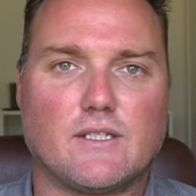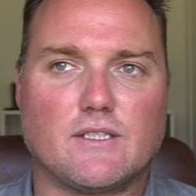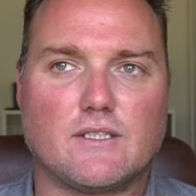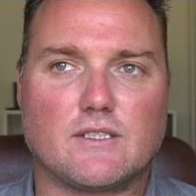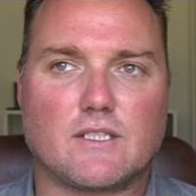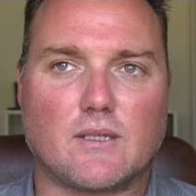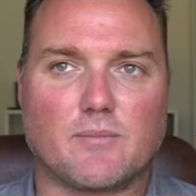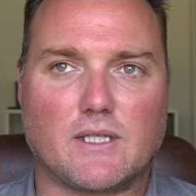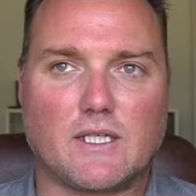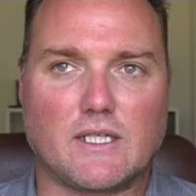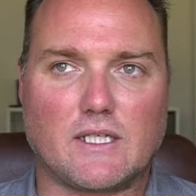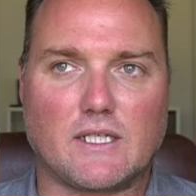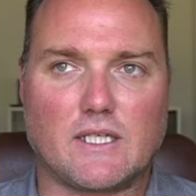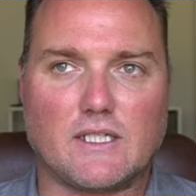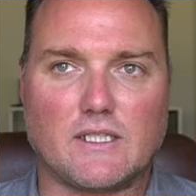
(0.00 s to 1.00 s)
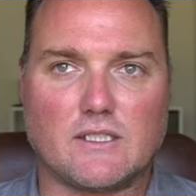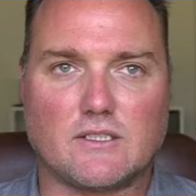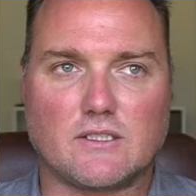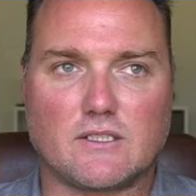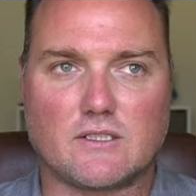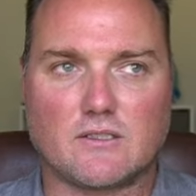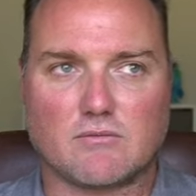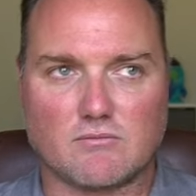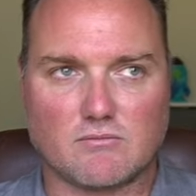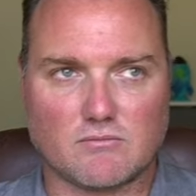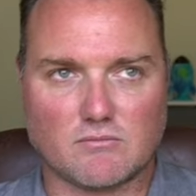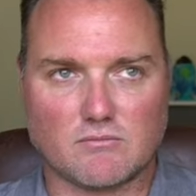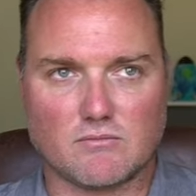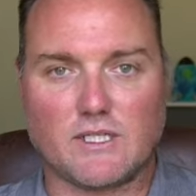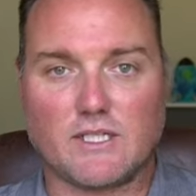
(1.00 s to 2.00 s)
something is
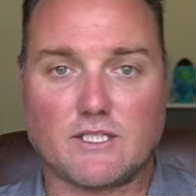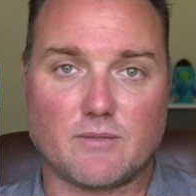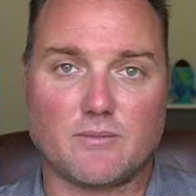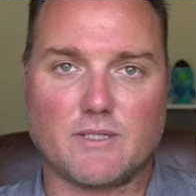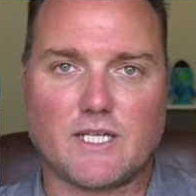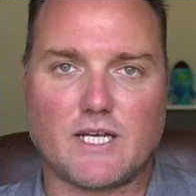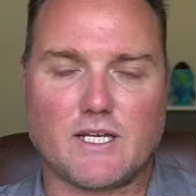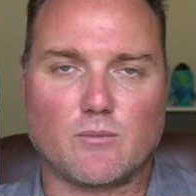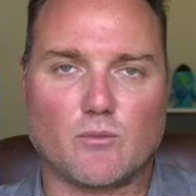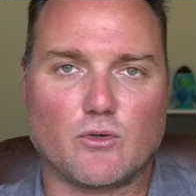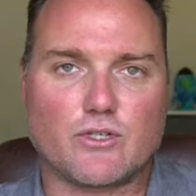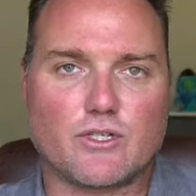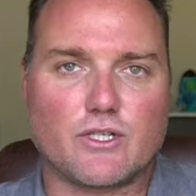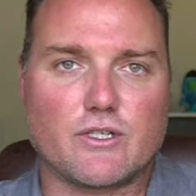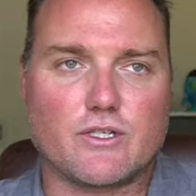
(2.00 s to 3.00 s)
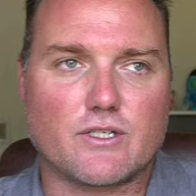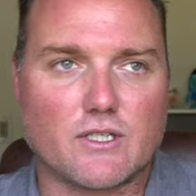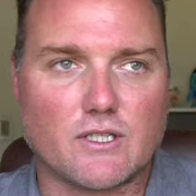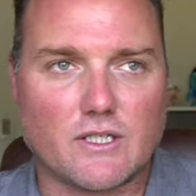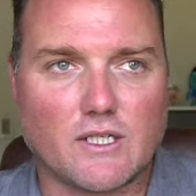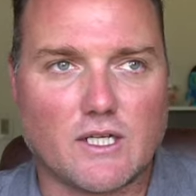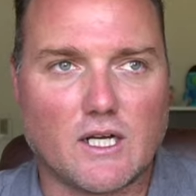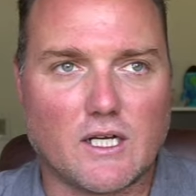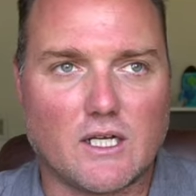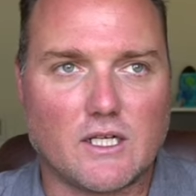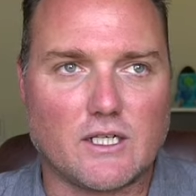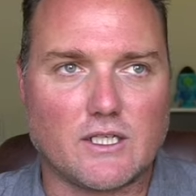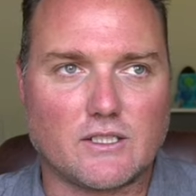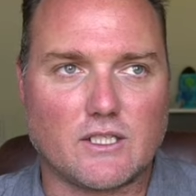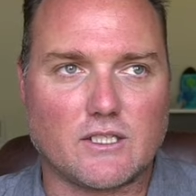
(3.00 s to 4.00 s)
needs to be taken more seriously uh,
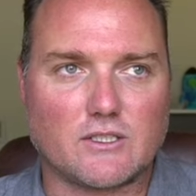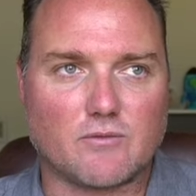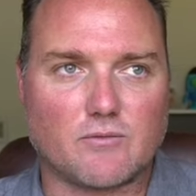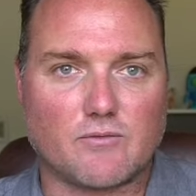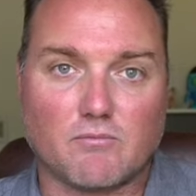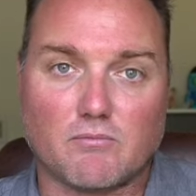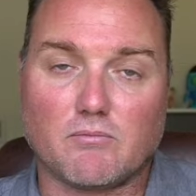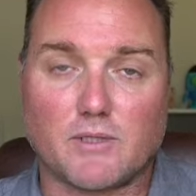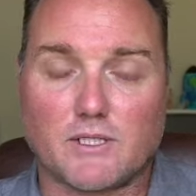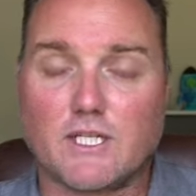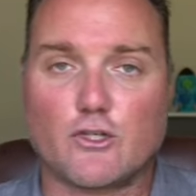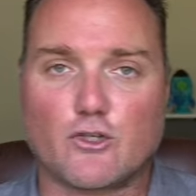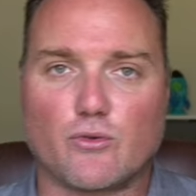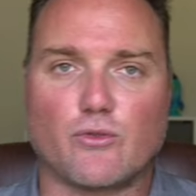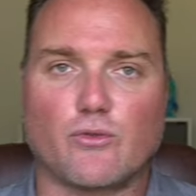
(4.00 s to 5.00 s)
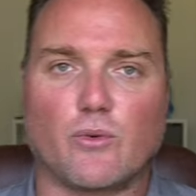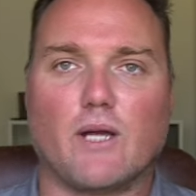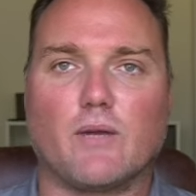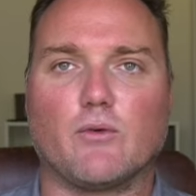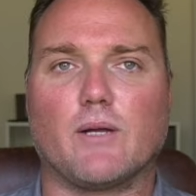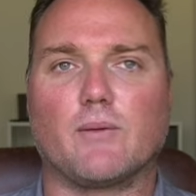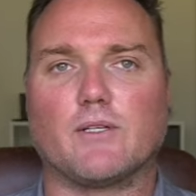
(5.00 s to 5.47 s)
as a potential threat, right?